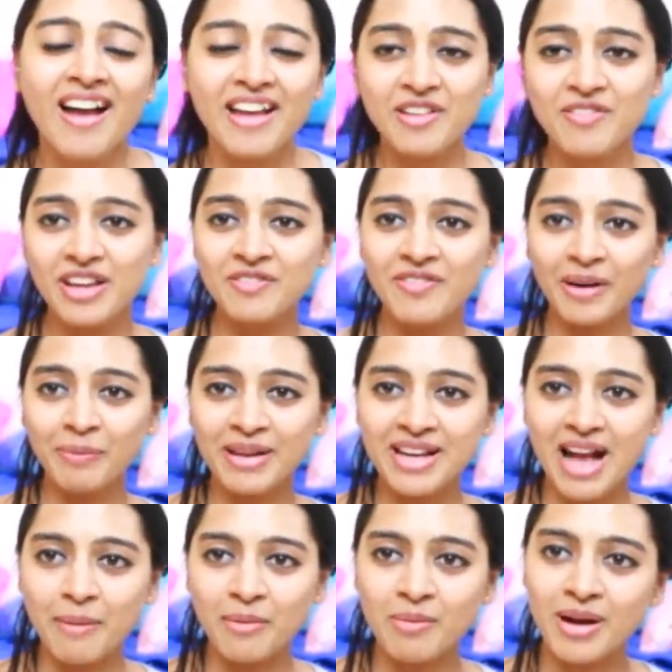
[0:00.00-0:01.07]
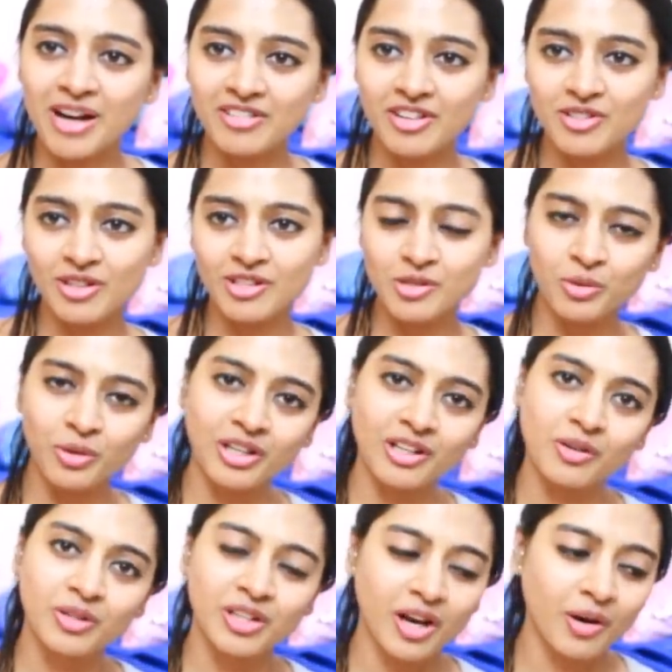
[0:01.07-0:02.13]
Even, in fact, my camera battery is also going
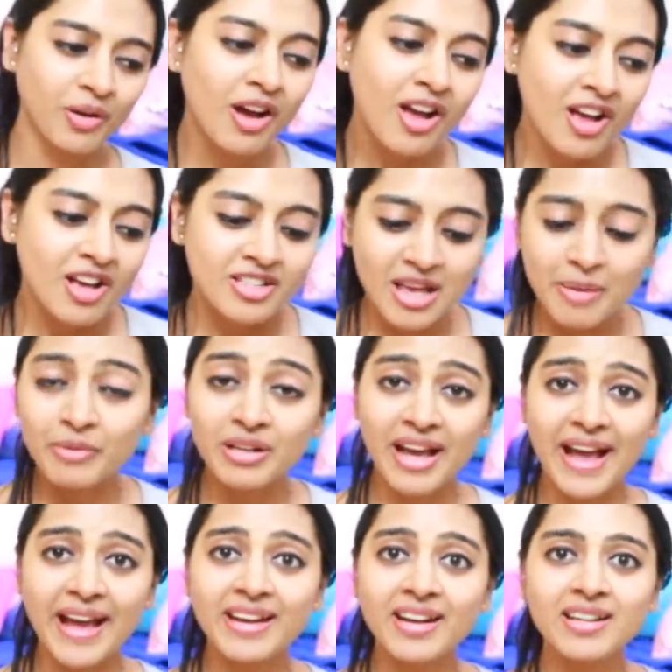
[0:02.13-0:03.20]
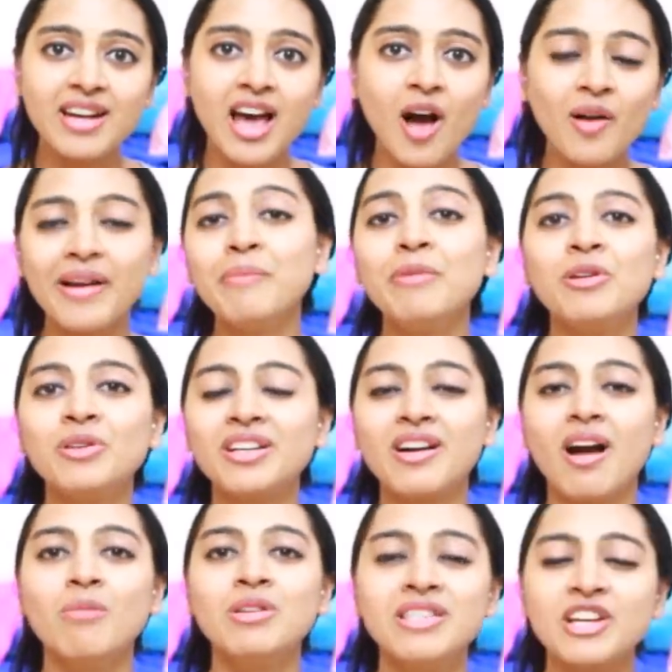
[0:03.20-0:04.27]
low now. So I'm gonna end it now. Let me know in the
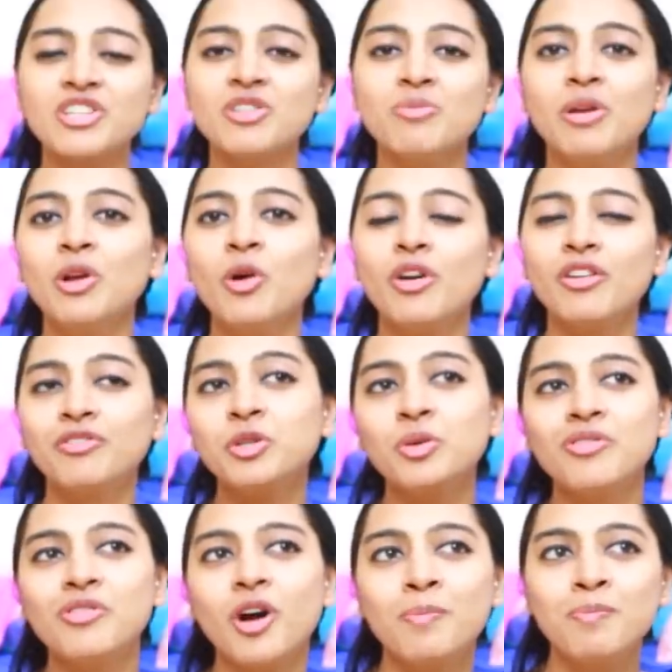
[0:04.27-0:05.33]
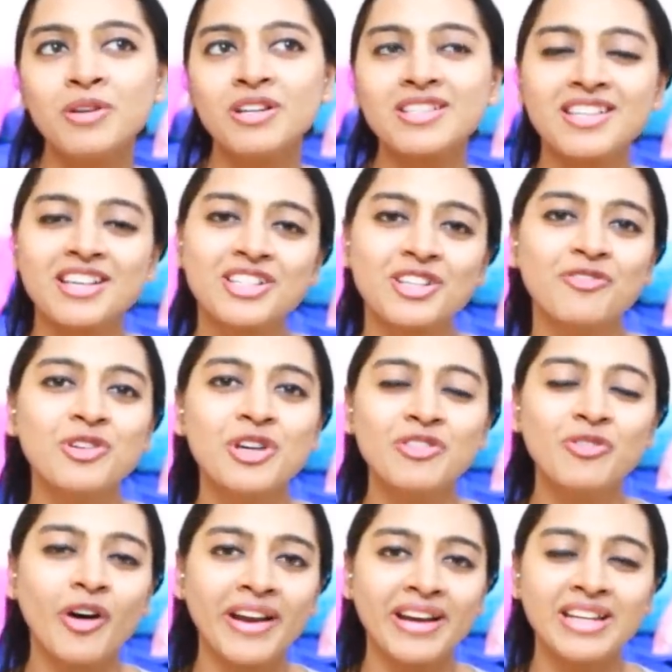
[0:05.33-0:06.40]
comment section below if you've got piercings, if you
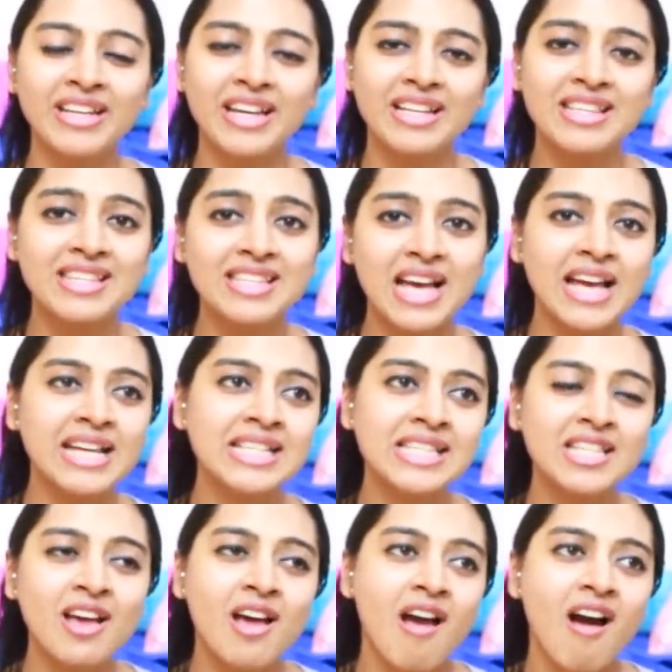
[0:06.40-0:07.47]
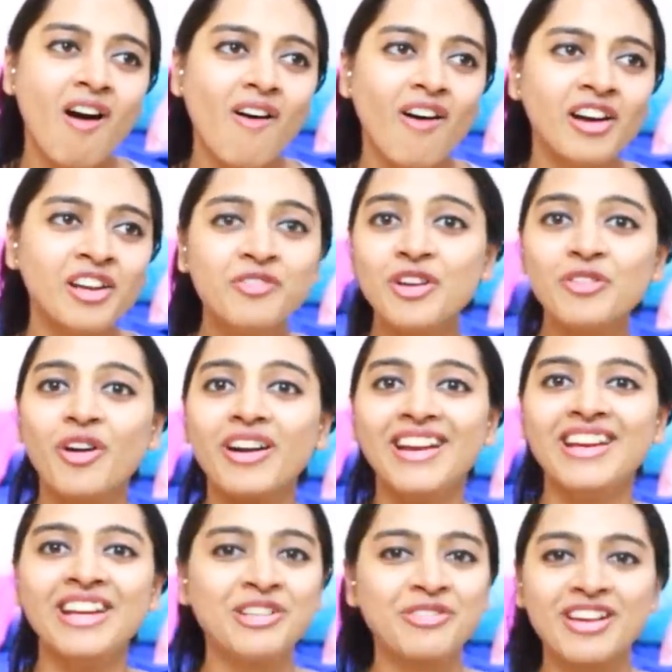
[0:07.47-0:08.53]
have got any insights, or if you've got
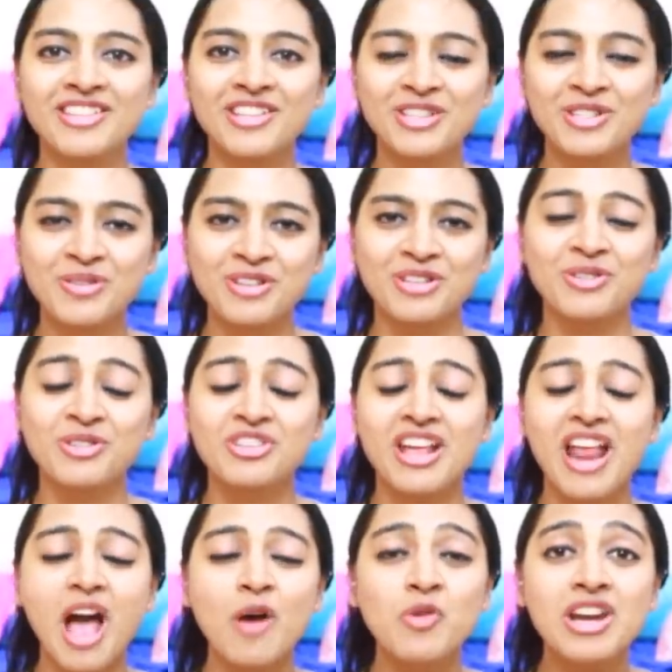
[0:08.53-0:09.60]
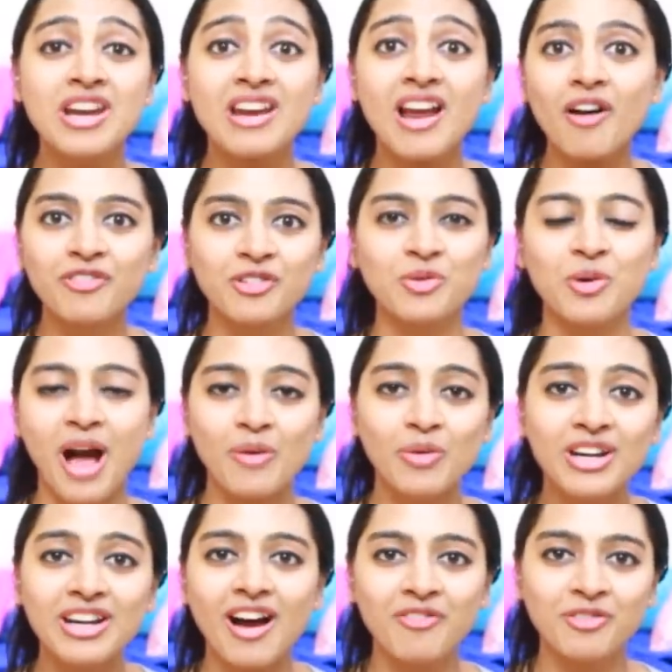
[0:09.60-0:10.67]
any interesting stories to share. I would love to, I
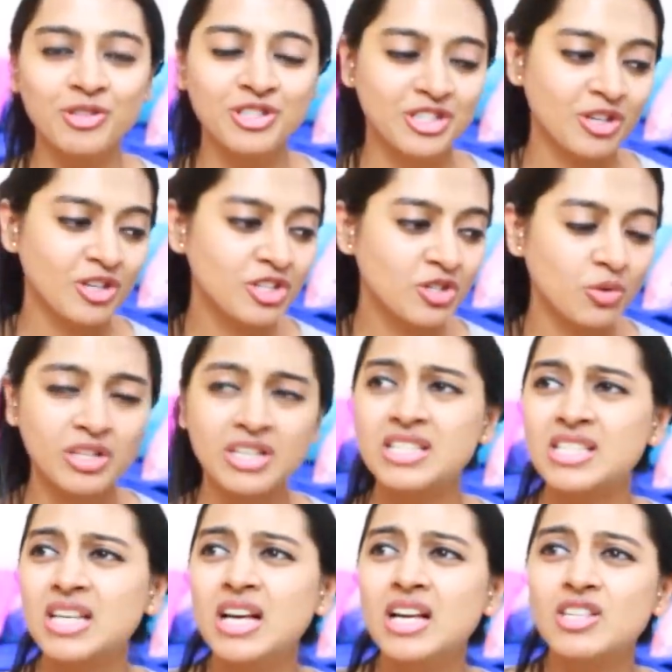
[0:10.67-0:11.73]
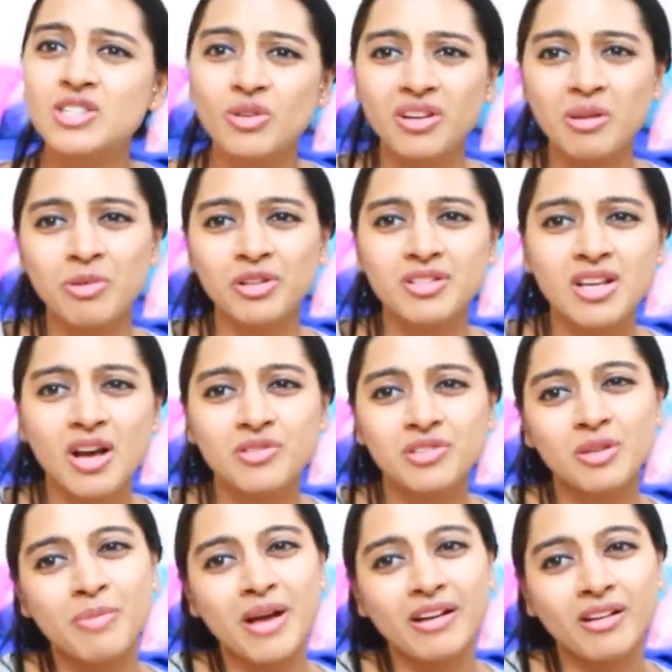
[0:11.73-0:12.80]
would love to see your stories. Sorry for the sounds
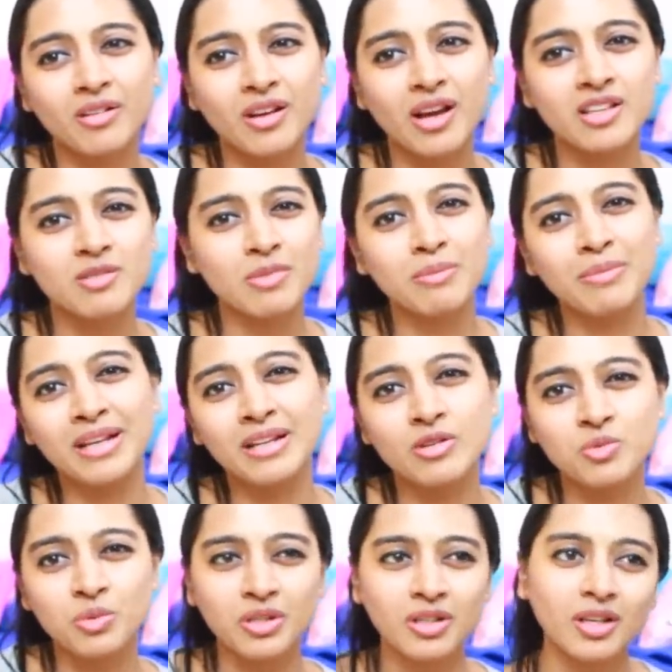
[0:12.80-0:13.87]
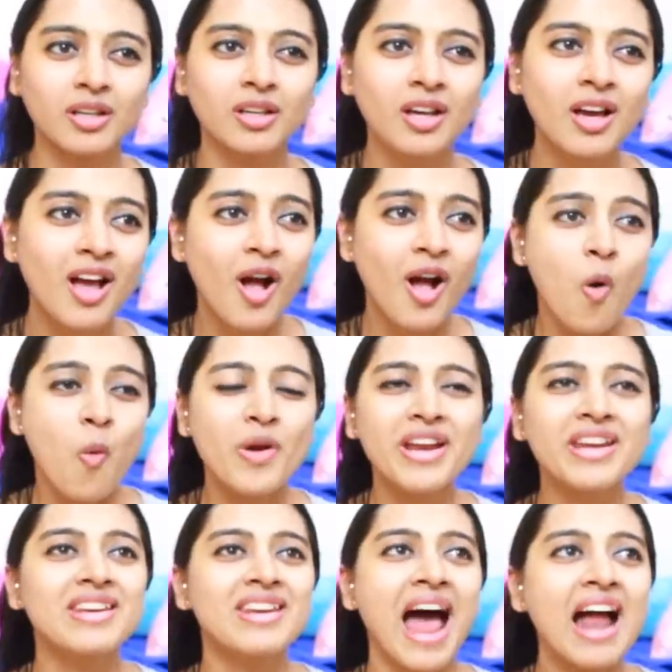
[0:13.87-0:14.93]
in the background, guys. My mirror is working. What
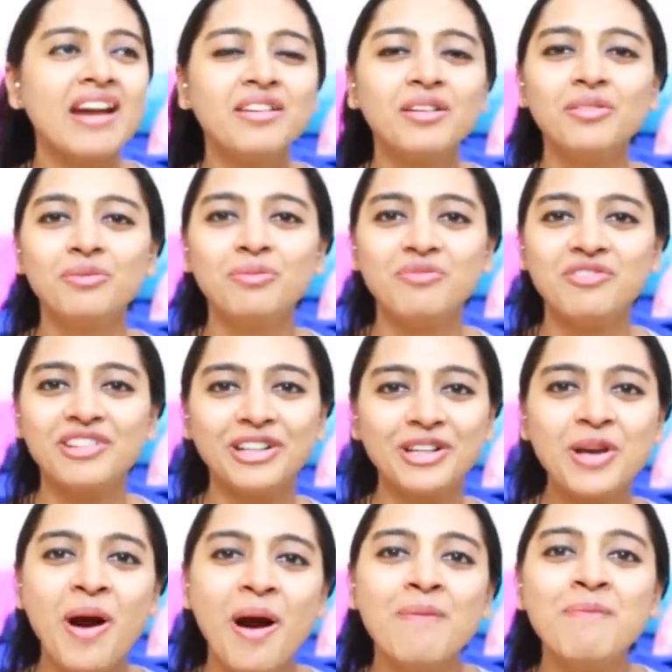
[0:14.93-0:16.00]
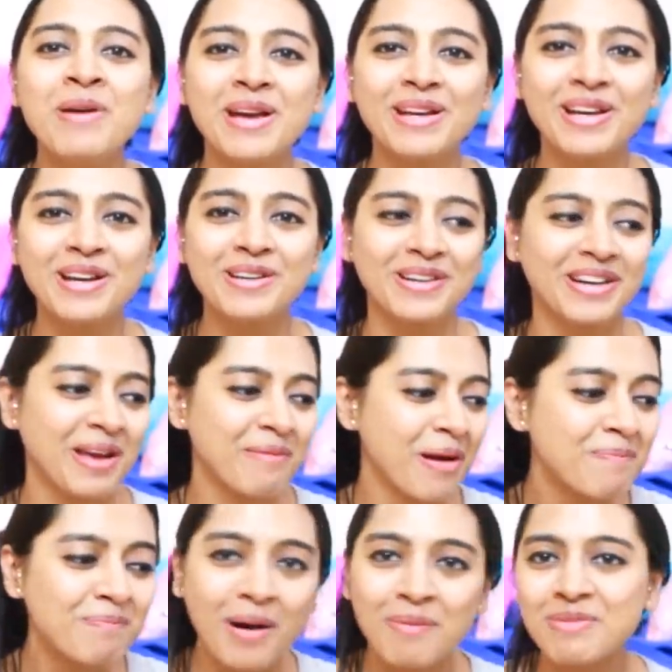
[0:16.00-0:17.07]
a random video I'm making today.
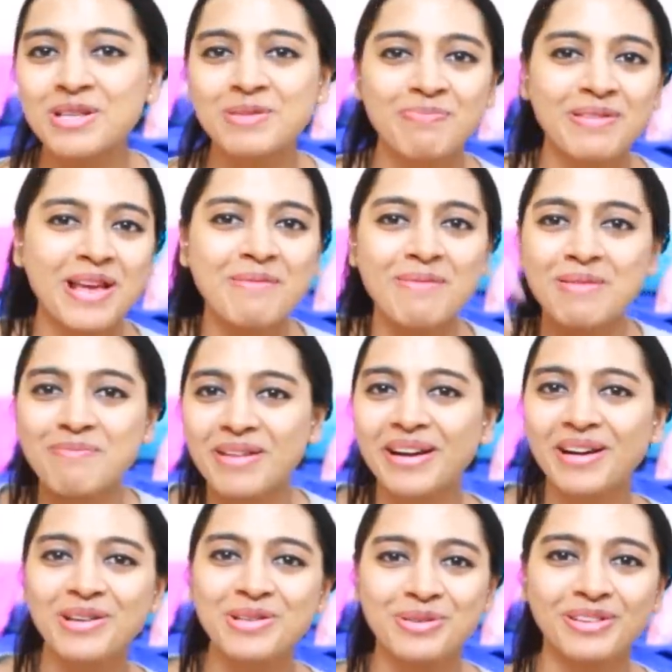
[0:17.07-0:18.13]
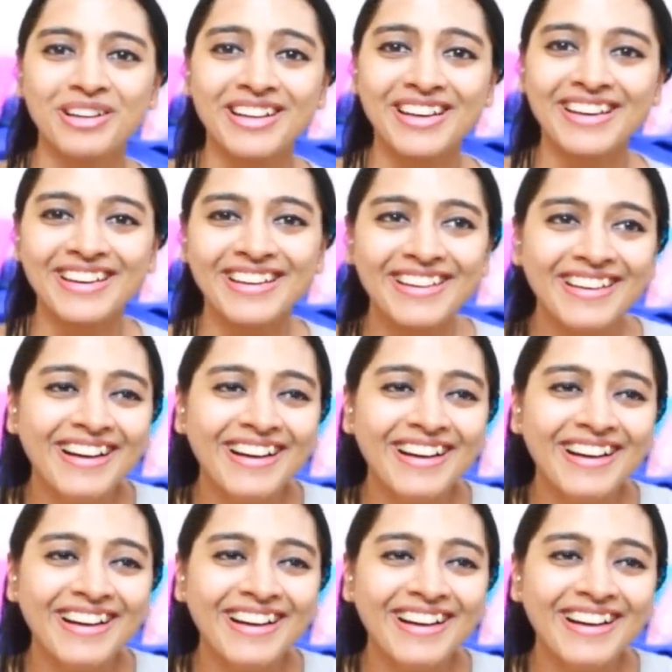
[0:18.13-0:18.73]
My puppy's playing, my mirror is working.